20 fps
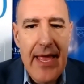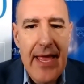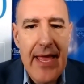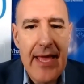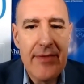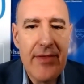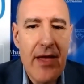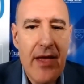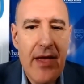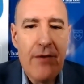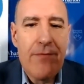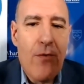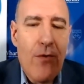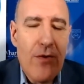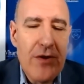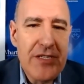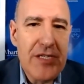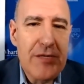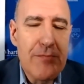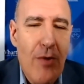And uh, of
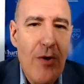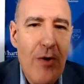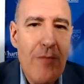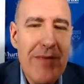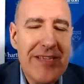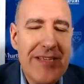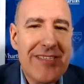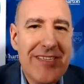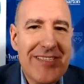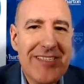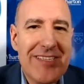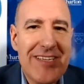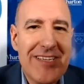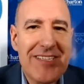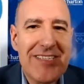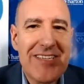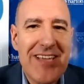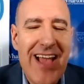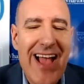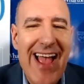course, small
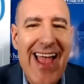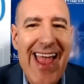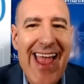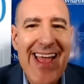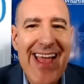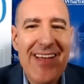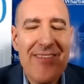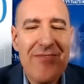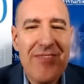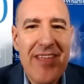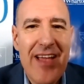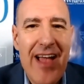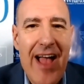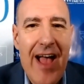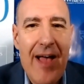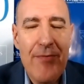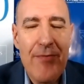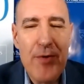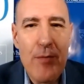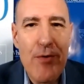businesses and
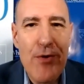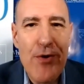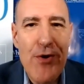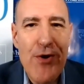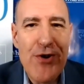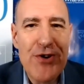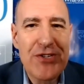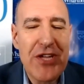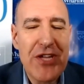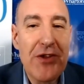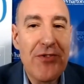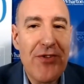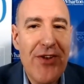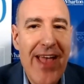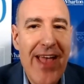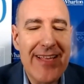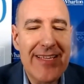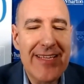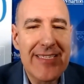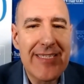uh, entrepreneurs here in the
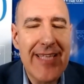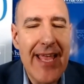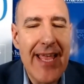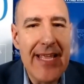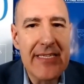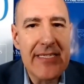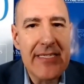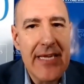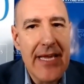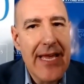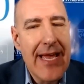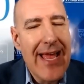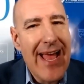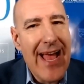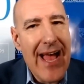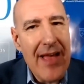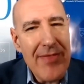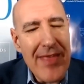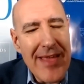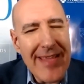United States,
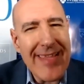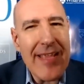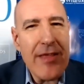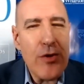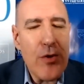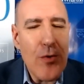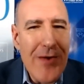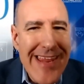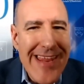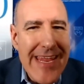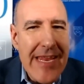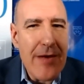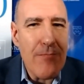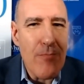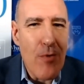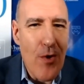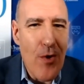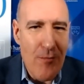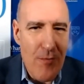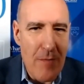uh, they tend to
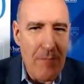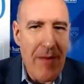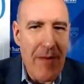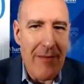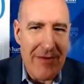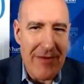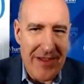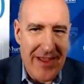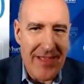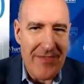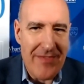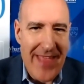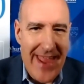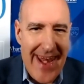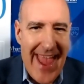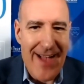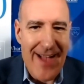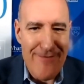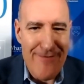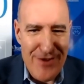lean more Republican
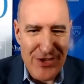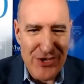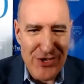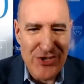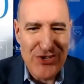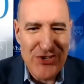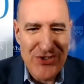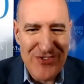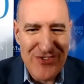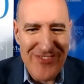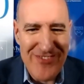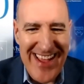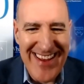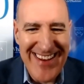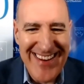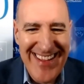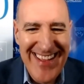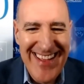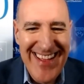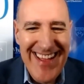than average,
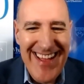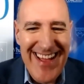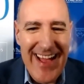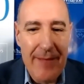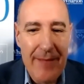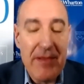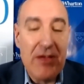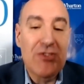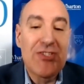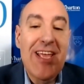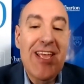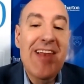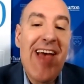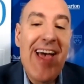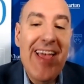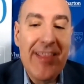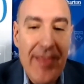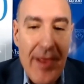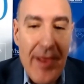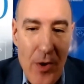right? because they
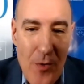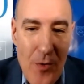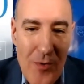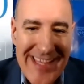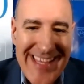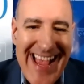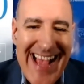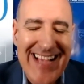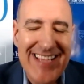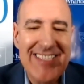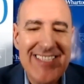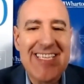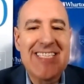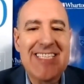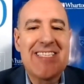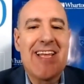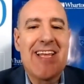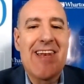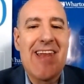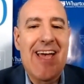like the low
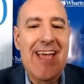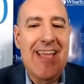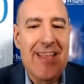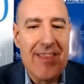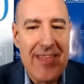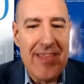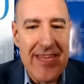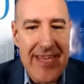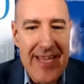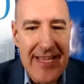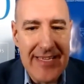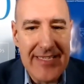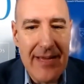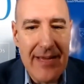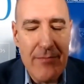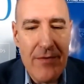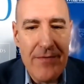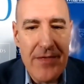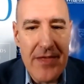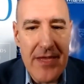taxes, they like the
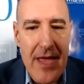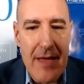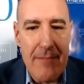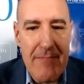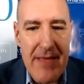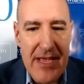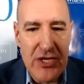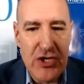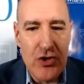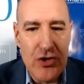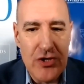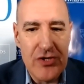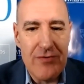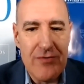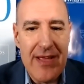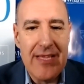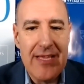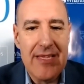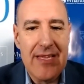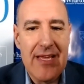some of the
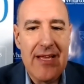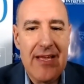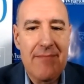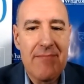measures, right?